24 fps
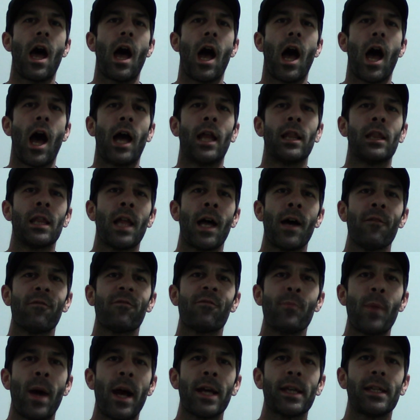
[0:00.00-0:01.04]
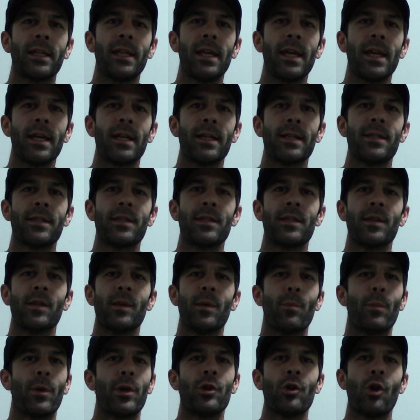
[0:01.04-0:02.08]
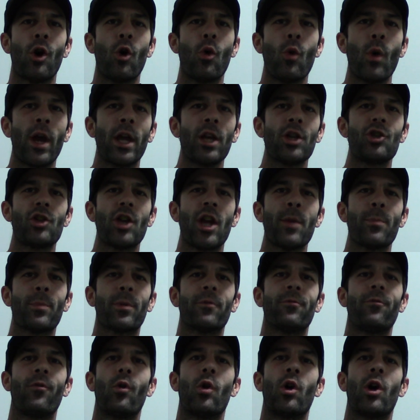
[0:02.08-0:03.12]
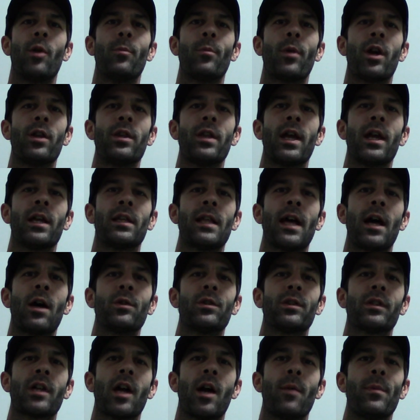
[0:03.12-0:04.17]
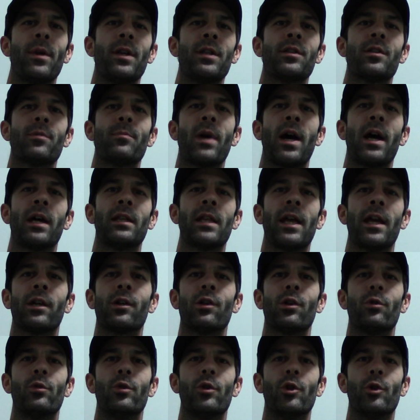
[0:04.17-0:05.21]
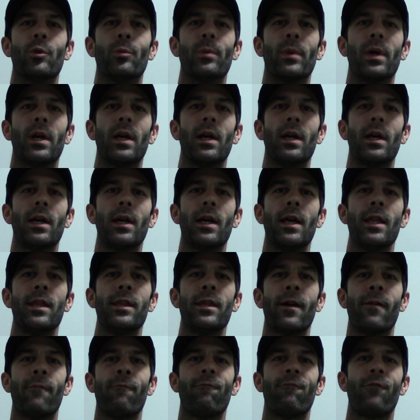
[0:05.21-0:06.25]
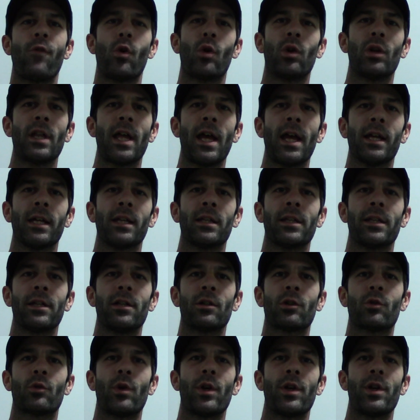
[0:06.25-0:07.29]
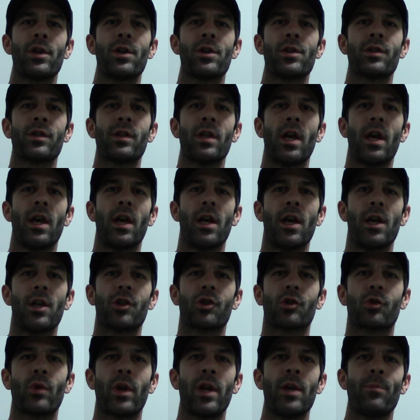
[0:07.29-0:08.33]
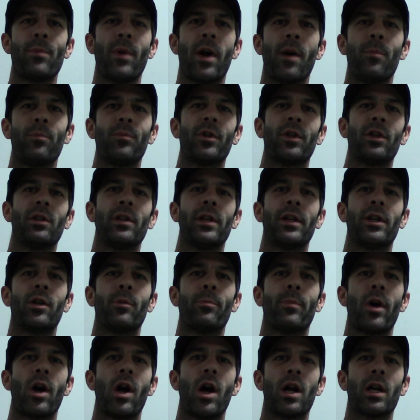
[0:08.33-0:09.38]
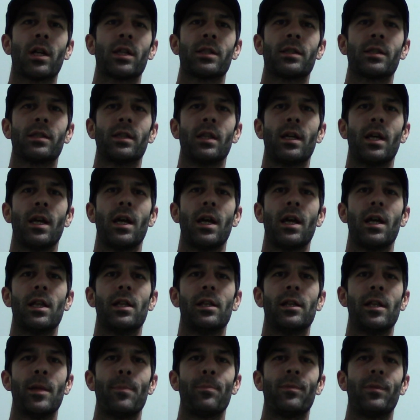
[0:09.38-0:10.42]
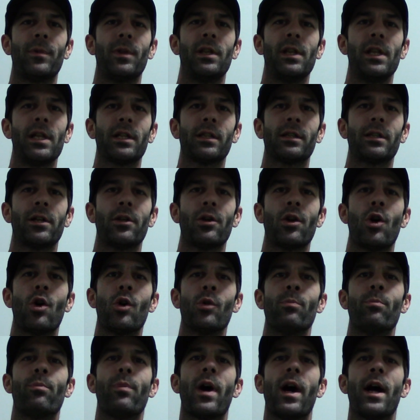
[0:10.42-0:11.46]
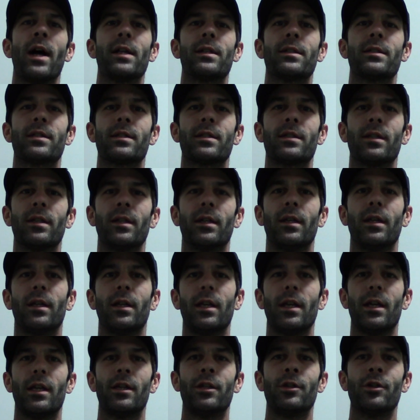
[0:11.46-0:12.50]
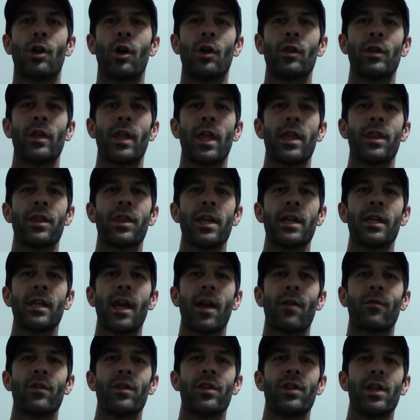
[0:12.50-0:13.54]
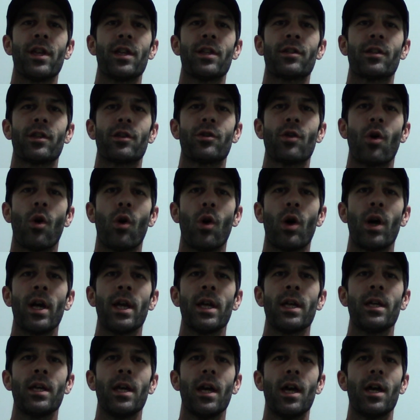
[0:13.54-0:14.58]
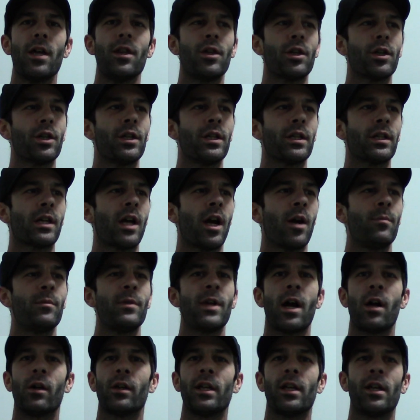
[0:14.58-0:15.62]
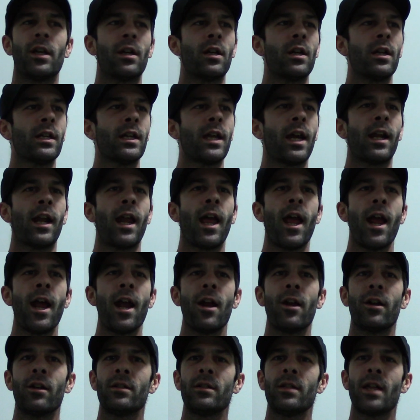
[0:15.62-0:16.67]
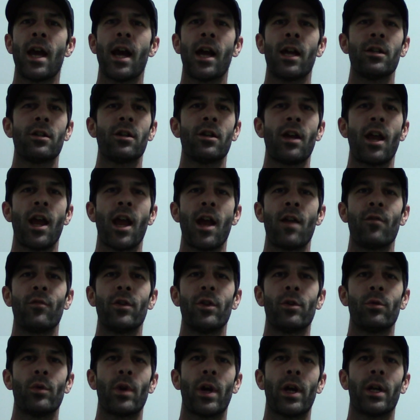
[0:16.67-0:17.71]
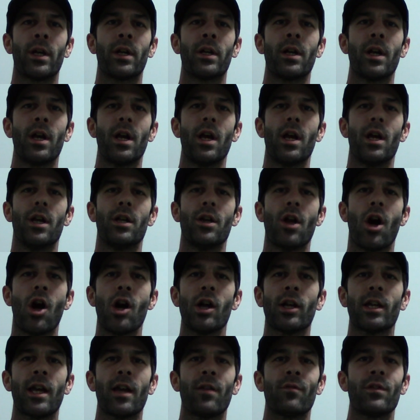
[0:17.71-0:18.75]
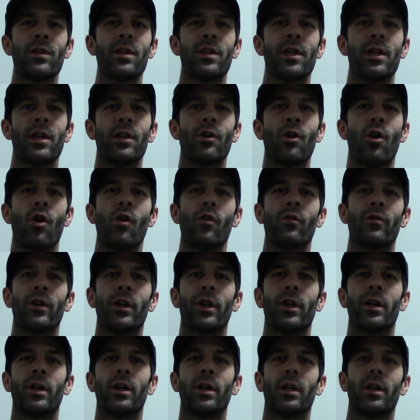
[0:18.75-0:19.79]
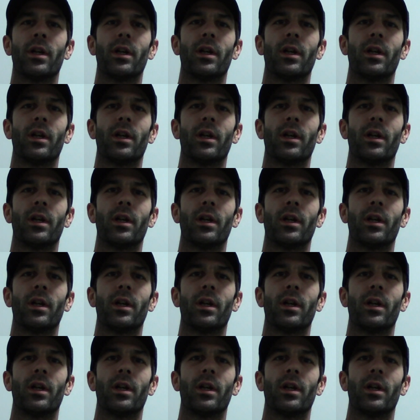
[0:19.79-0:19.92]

I love my kids, but no way, shape, or form are they allowed to come into my Lego room. Them 4-legged little critters scrape up their litter box, lick their own butts. You know, they think everything's a toy. They're going to come down here, get hair and dander everywhere, knock everything over.